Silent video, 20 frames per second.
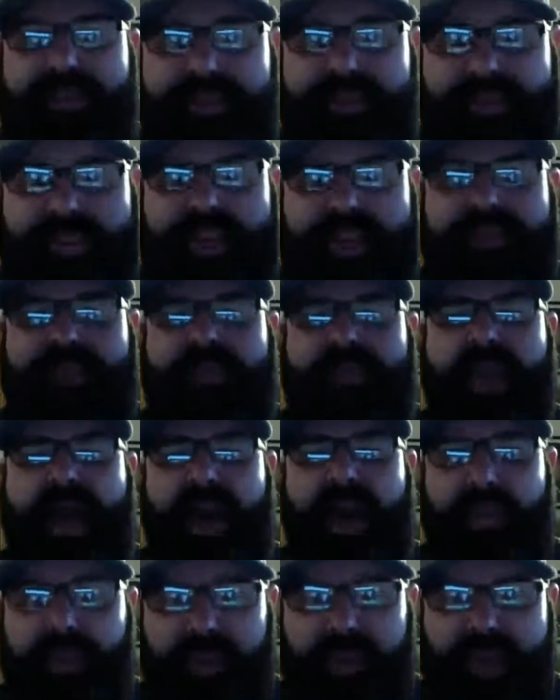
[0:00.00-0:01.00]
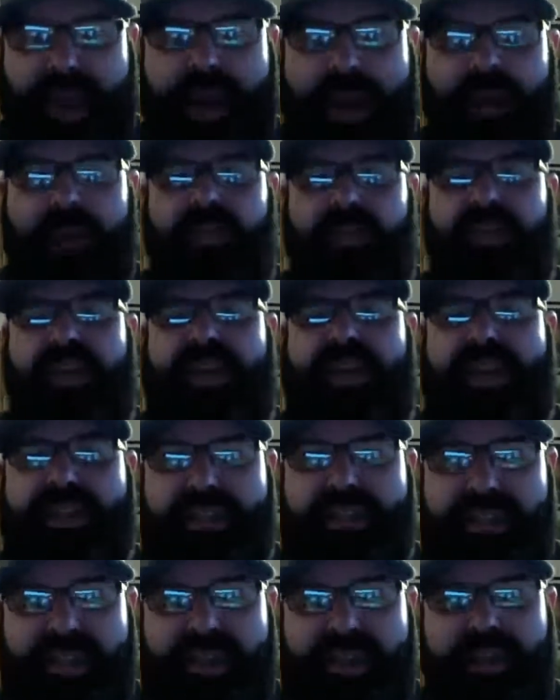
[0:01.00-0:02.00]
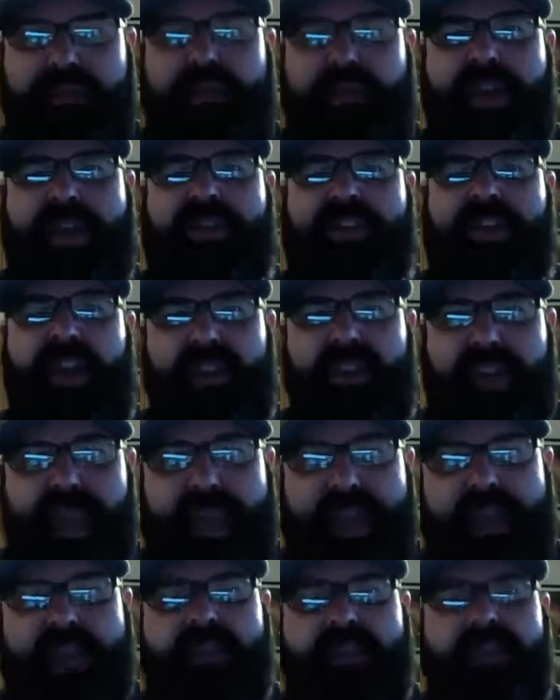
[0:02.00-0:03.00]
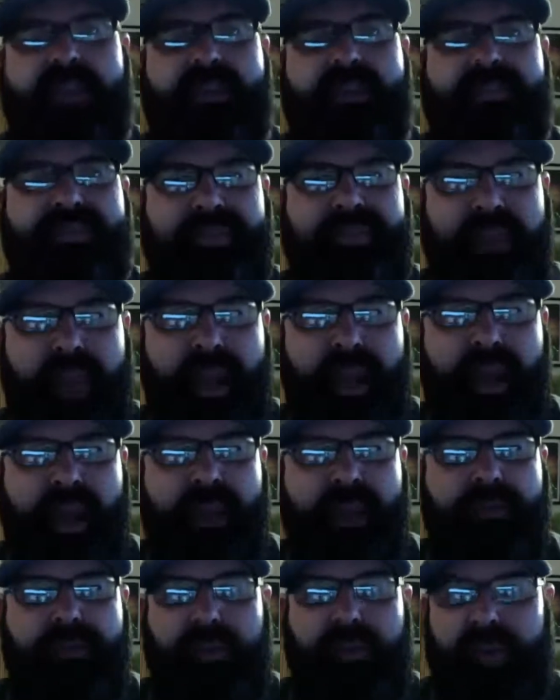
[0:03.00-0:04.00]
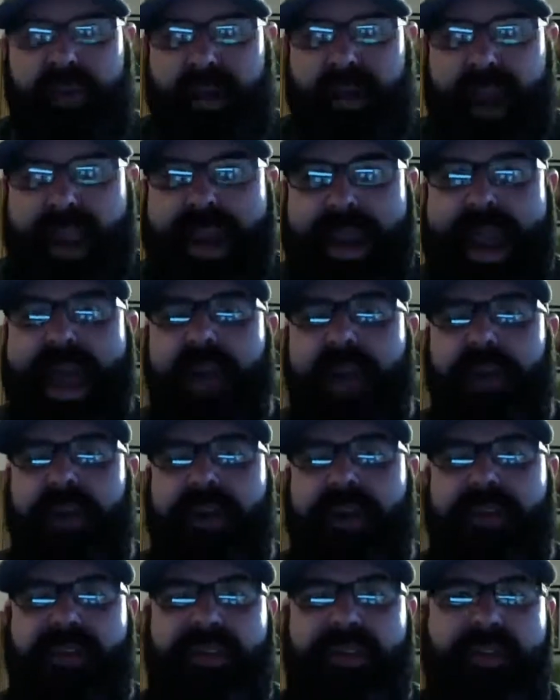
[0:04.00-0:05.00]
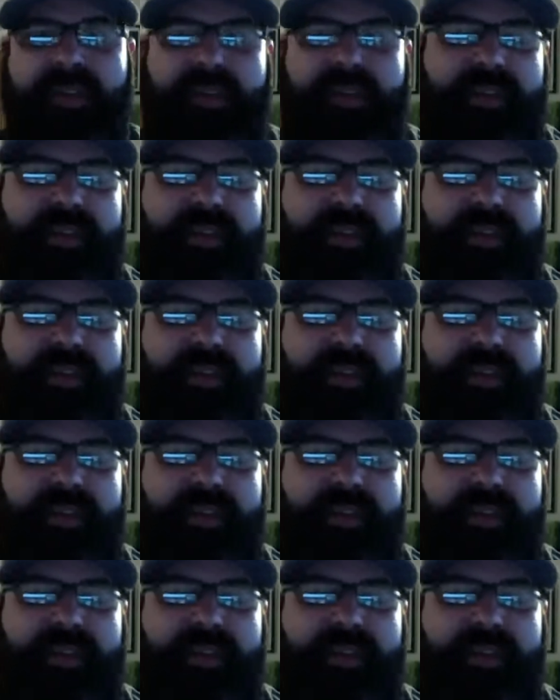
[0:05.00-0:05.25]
7 mile per hour breeze in your face all night for 8 hours,